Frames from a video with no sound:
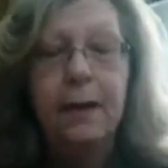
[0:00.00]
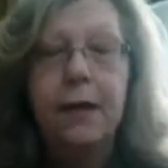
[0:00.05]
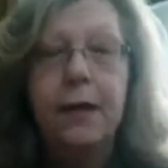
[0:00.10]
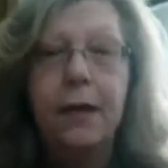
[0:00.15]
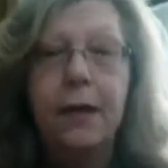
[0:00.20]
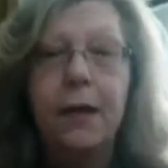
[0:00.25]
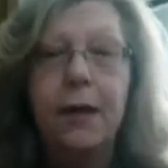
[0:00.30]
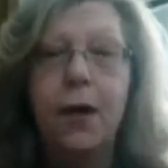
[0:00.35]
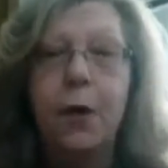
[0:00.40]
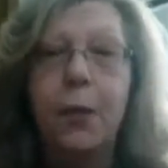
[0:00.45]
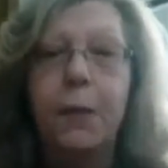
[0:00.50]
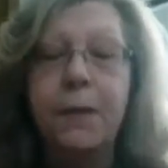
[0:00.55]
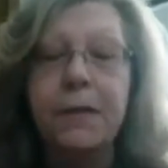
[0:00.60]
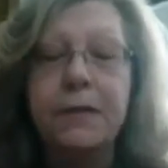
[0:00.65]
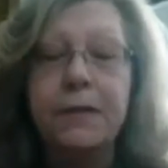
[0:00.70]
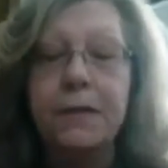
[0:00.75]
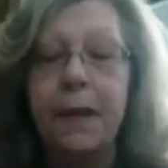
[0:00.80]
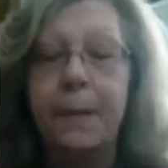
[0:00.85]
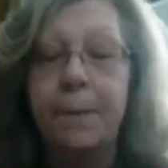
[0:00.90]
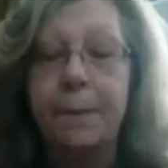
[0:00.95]
It
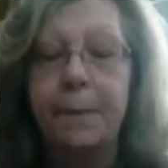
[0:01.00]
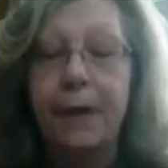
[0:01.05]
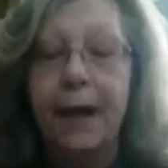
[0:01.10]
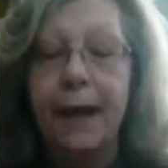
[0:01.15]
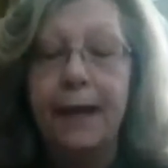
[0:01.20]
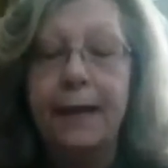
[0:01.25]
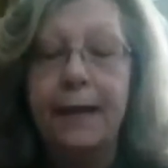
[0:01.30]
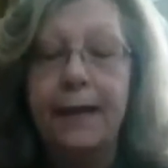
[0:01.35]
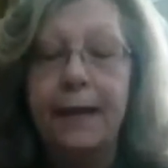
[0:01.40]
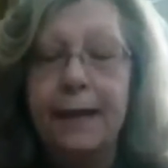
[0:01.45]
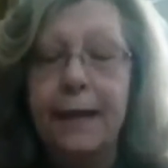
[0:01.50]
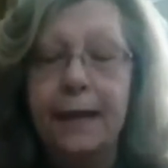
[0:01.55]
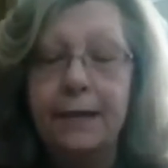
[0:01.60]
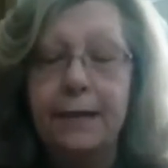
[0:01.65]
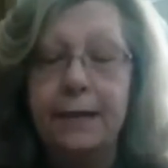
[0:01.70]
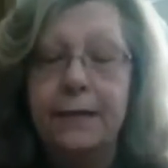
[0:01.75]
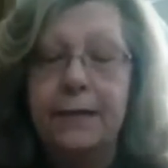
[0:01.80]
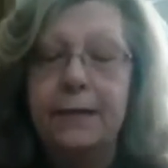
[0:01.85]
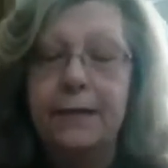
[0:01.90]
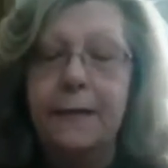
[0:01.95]
opens up like
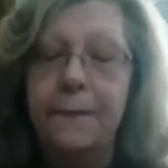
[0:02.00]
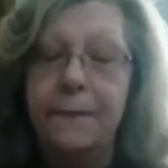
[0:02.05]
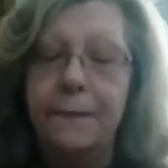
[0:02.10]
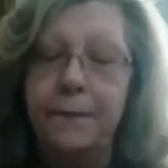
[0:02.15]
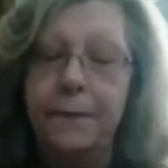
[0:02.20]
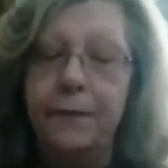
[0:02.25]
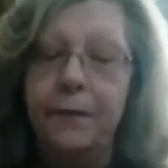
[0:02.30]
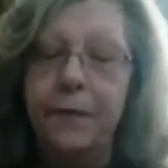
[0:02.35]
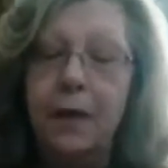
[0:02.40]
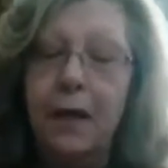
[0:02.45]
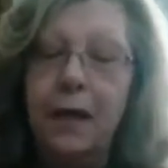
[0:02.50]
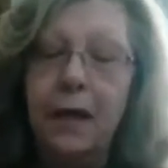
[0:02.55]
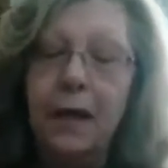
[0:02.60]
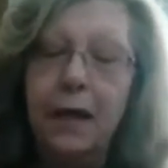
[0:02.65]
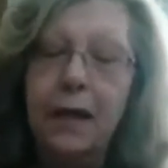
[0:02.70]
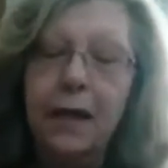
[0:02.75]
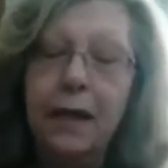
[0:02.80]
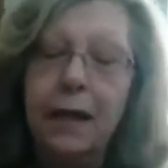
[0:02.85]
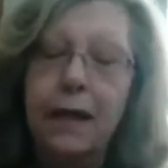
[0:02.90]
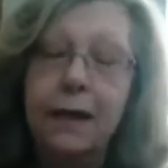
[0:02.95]
this.
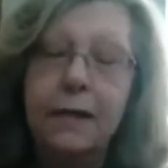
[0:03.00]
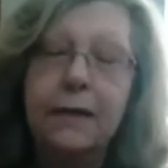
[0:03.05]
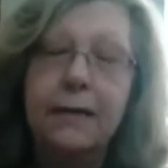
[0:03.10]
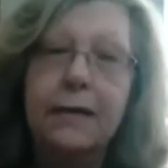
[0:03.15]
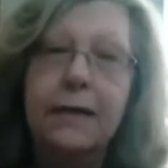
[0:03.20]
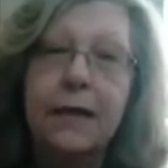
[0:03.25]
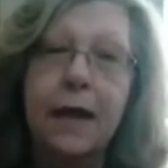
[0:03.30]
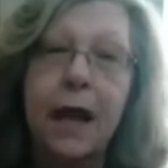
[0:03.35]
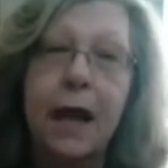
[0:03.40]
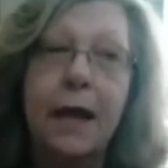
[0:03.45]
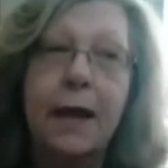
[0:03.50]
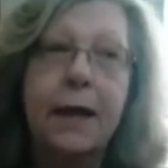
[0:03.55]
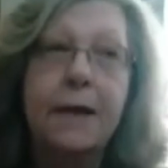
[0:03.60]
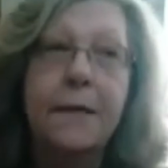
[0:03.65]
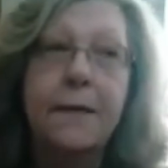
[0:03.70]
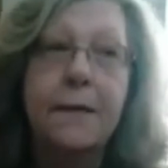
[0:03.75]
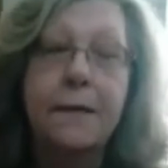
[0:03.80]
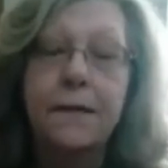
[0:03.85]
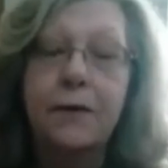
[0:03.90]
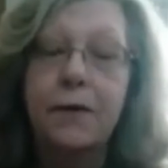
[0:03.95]

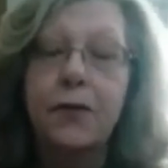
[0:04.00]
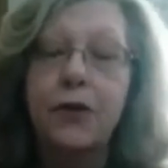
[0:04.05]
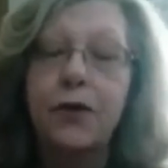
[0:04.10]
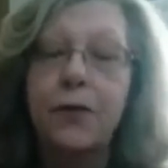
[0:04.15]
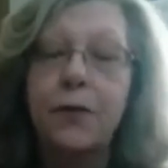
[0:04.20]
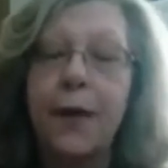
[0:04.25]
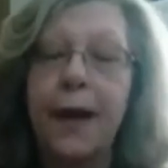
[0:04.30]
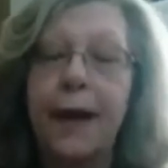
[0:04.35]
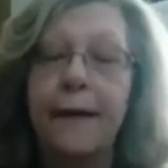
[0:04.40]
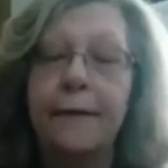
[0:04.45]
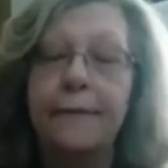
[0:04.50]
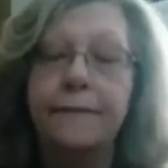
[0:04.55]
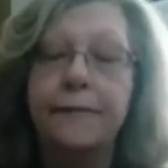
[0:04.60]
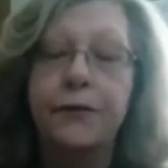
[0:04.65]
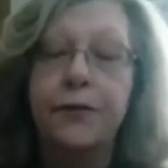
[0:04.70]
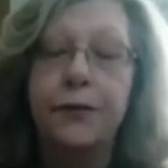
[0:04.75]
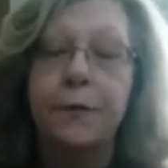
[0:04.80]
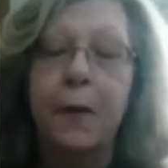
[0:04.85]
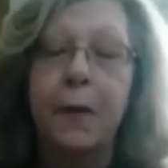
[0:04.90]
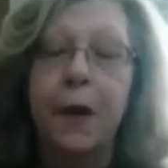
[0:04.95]
Inside, you have
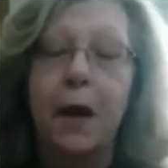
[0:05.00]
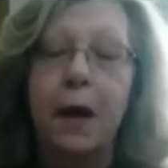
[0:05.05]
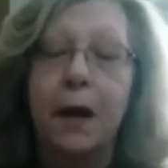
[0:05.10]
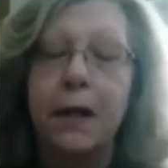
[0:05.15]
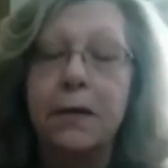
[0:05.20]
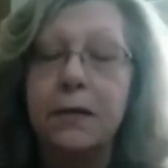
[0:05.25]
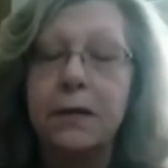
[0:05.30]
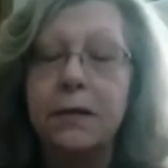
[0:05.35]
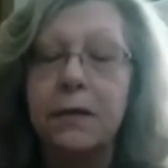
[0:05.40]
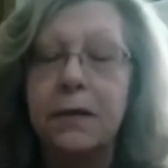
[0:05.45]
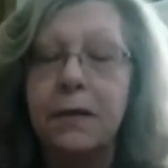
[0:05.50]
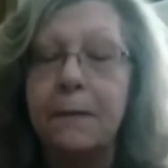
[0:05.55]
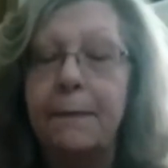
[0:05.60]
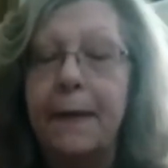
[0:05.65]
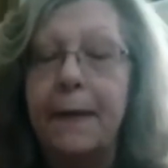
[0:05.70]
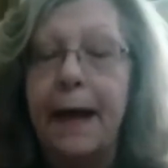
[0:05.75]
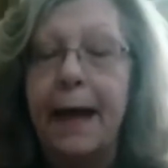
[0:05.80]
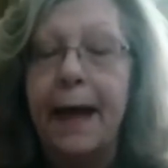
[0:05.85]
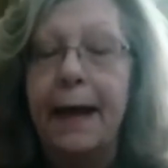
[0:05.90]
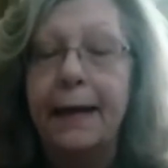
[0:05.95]
two pockets in the
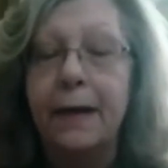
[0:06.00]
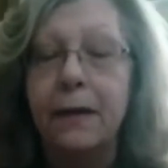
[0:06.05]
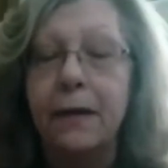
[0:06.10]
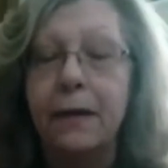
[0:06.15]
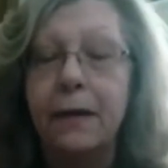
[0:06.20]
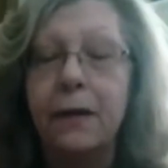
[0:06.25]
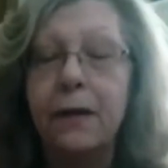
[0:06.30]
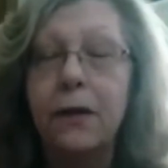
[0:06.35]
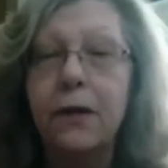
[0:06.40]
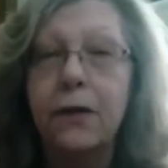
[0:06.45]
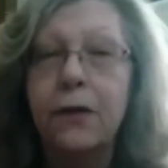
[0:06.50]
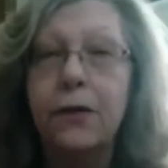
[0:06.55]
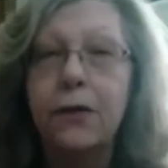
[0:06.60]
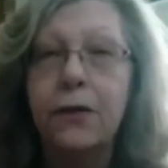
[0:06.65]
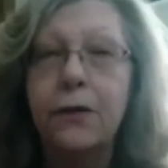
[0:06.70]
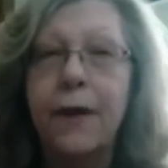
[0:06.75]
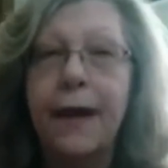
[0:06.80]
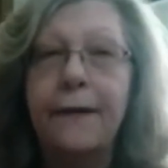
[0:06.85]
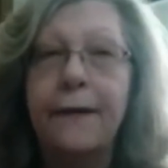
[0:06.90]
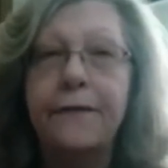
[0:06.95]
back.
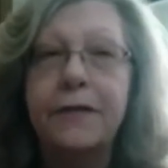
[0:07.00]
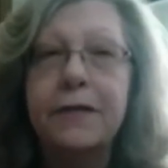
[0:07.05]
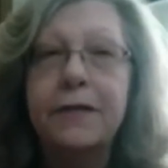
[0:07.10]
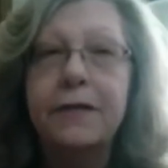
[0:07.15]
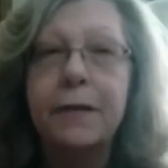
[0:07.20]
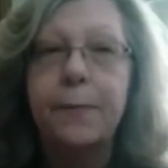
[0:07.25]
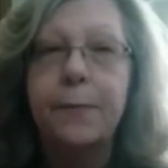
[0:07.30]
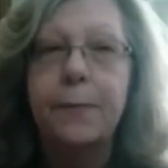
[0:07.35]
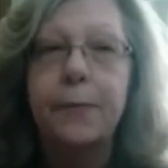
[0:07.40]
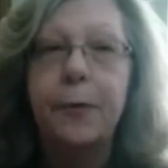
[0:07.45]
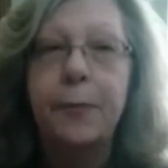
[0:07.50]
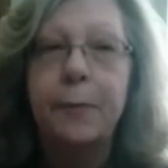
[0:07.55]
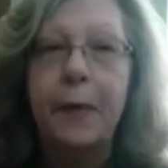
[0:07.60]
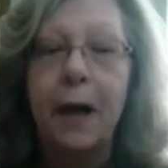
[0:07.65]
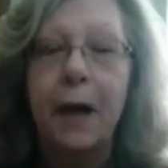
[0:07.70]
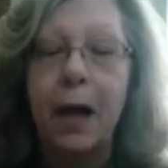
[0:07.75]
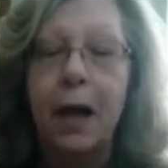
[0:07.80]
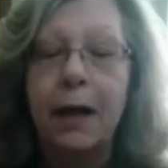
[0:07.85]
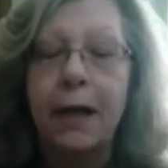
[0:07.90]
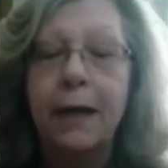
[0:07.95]
You have a zipper
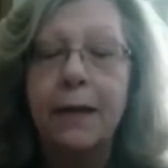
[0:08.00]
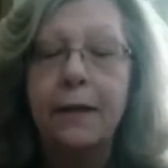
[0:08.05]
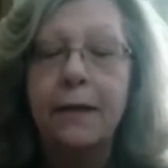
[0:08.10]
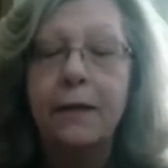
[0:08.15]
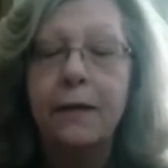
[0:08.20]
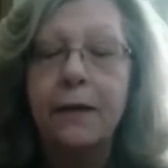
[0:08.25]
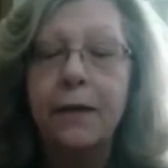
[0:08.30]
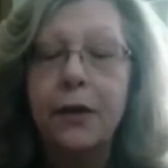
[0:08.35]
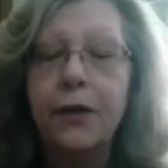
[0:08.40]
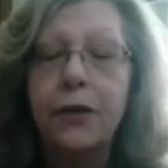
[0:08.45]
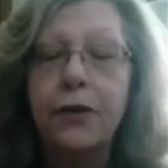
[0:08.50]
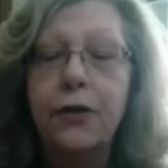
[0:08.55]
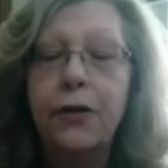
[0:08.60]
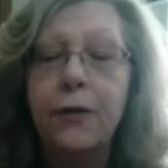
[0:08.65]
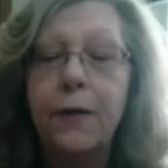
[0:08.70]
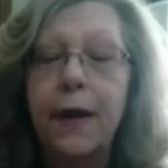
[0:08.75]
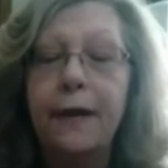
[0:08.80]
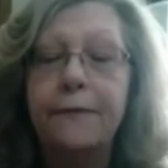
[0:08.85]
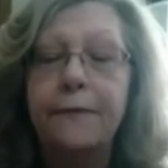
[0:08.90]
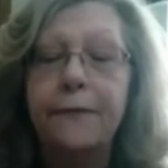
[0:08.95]
pocket. You
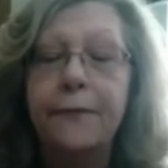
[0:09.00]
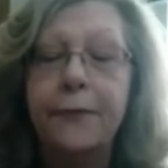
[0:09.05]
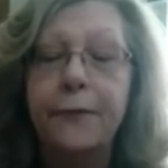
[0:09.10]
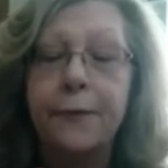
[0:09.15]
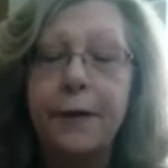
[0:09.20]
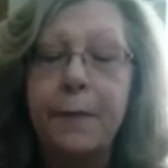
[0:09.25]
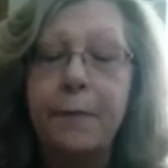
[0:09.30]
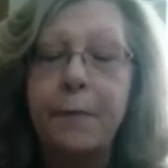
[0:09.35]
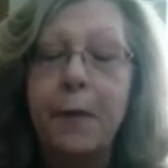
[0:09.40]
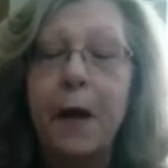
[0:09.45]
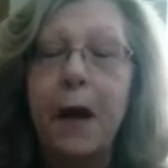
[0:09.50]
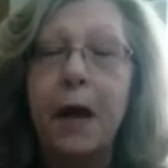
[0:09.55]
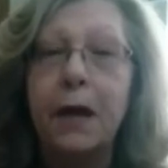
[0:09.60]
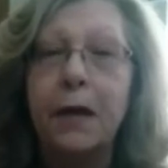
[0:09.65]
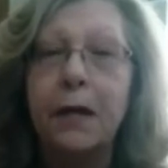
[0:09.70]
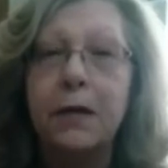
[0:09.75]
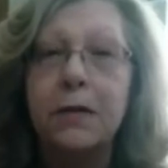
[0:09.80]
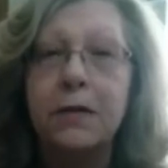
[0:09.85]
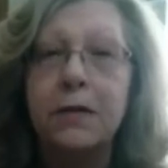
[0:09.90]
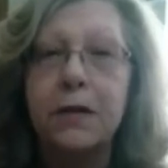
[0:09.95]
have three
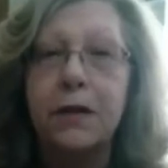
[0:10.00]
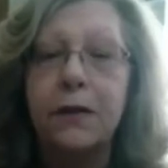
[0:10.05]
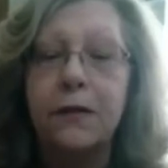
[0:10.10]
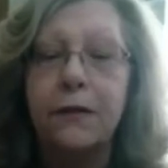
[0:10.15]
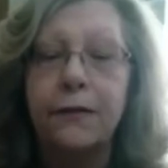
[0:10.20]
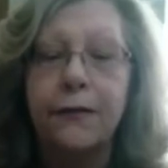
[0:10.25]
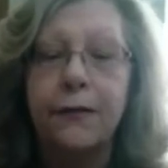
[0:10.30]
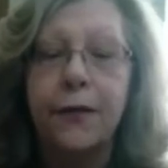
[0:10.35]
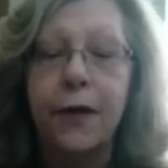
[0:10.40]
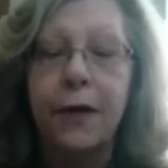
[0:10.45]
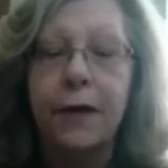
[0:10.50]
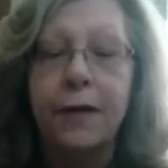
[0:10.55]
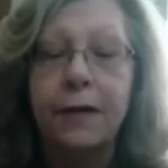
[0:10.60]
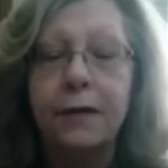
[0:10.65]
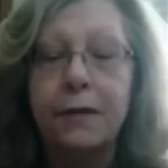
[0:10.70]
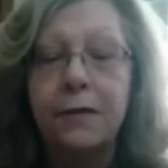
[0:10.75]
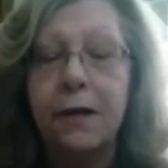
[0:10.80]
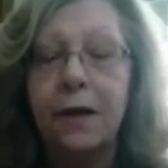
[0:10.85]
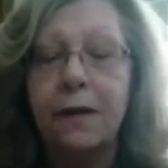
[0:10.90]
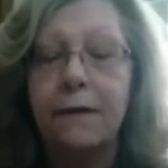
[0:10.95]
pockets in the
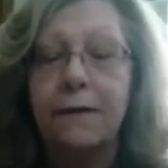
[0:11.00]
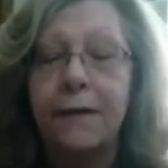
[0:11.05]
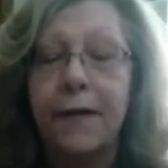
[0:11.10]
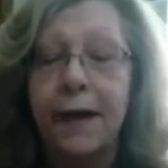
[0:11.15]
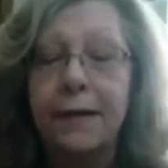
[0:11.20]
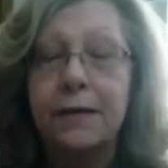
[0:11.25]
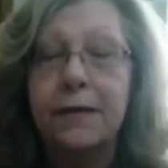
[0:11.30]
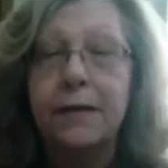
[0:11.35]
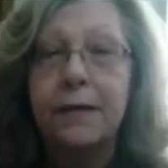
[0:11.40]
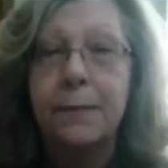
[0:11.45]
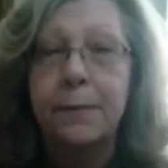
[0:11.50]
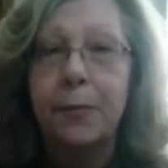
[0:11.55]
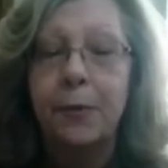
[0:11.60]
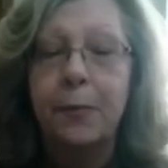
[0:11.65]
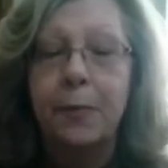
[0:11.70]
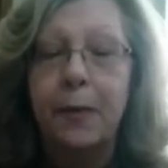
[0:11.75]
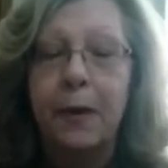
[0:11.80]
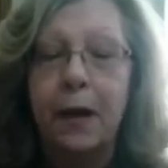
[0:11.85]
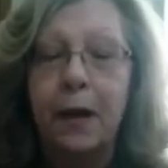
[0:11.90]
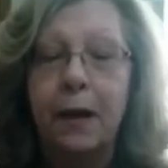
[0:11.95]
front of that zipper
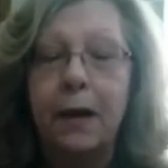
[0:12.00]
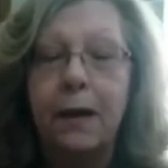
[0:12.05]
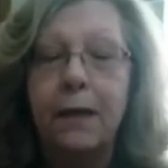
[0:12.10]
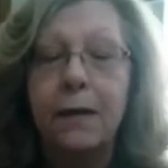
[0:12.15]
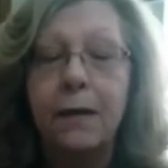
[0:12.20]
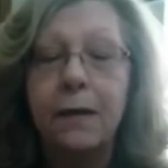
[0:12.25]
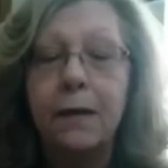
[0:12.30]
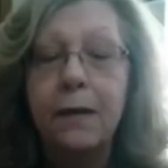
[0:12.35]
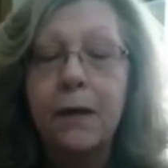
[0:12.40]
pocket.